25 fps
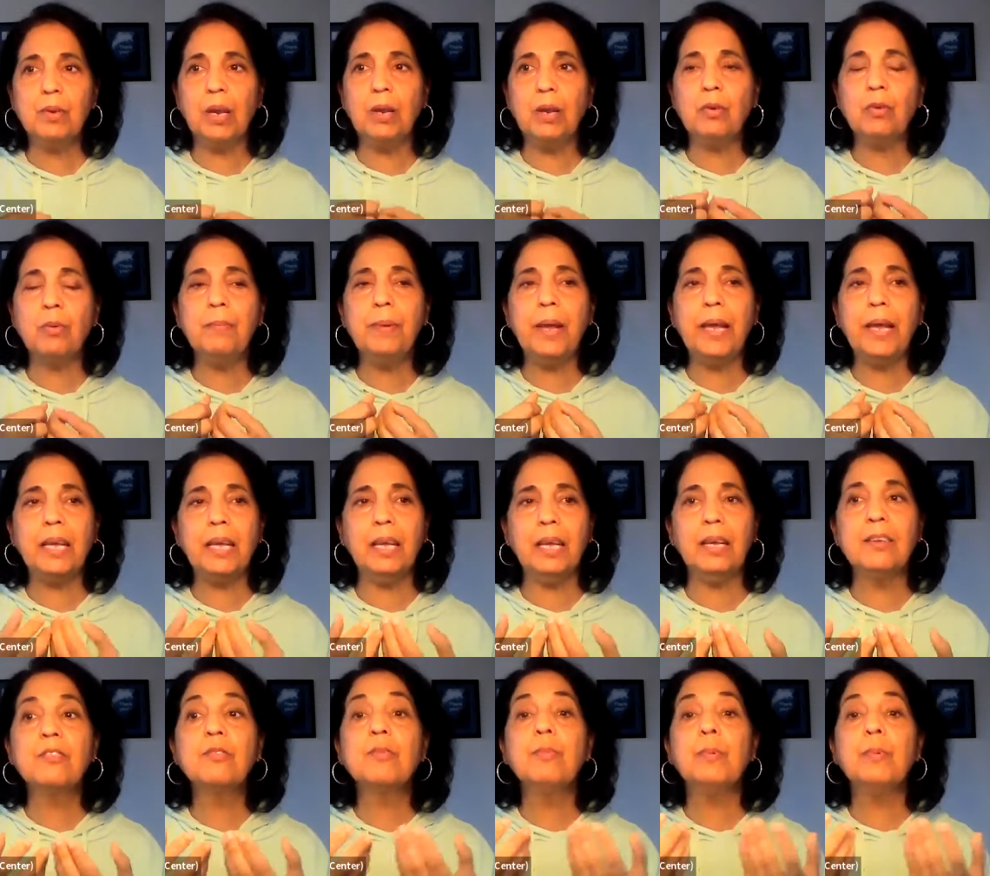into
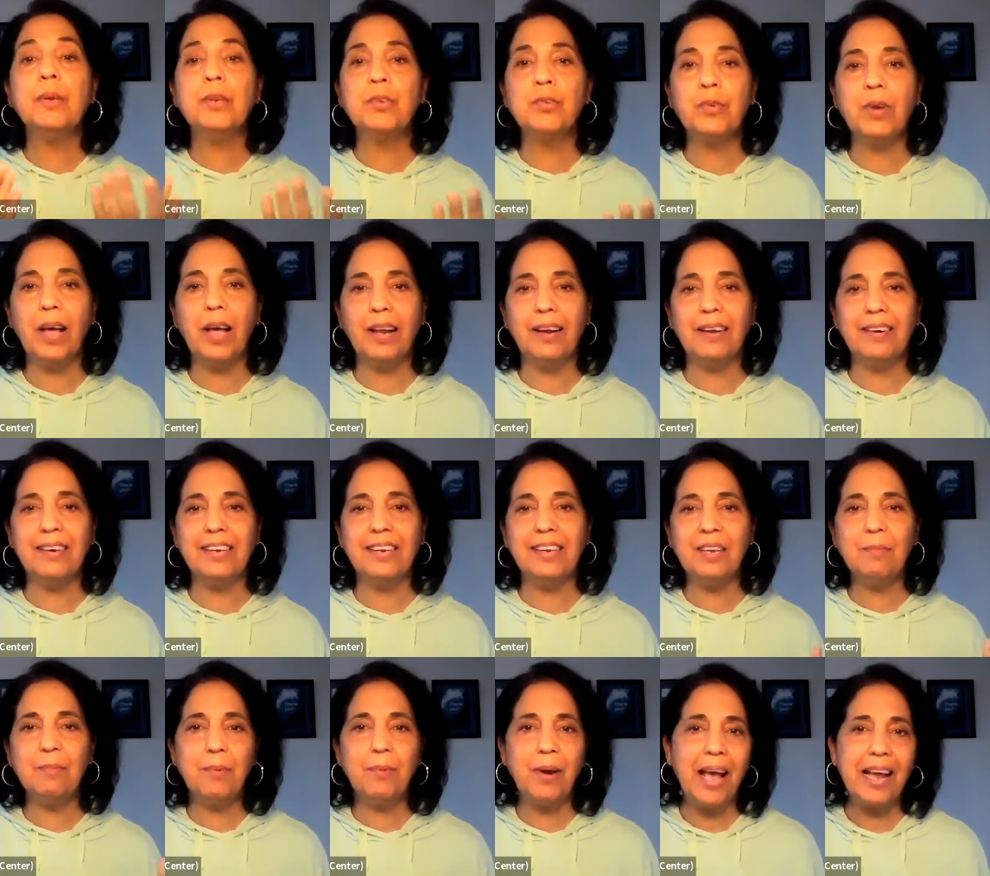making
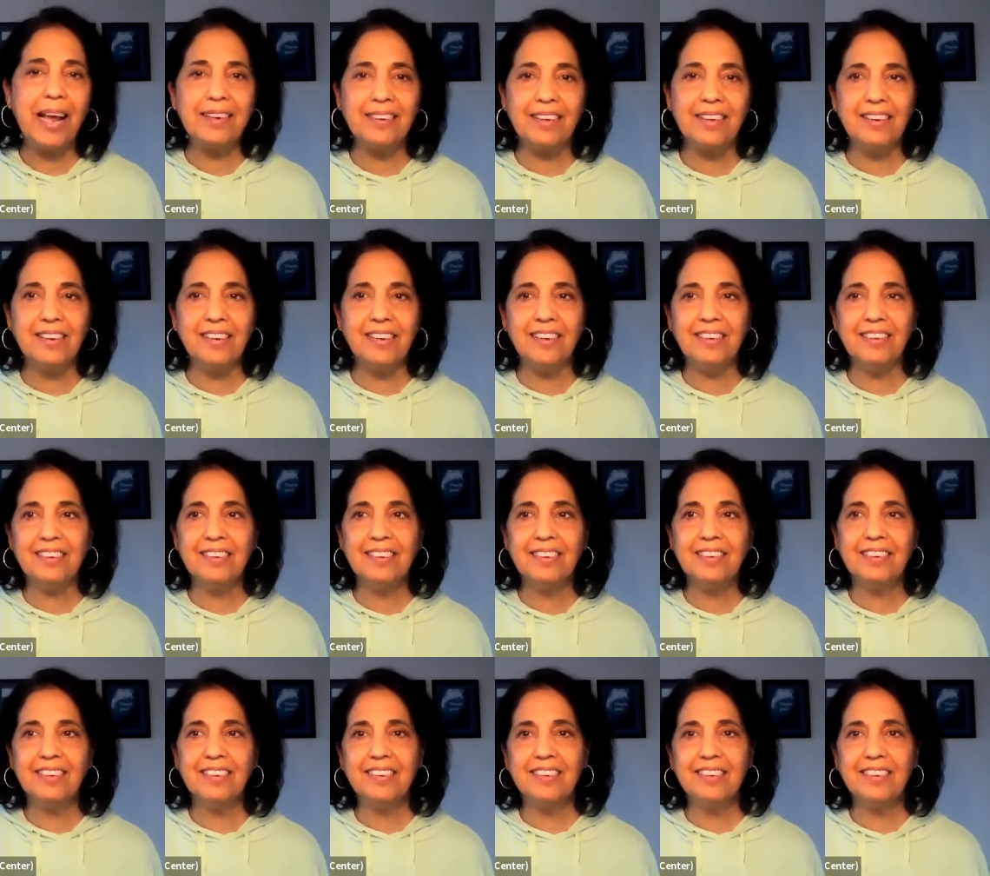spirituality practical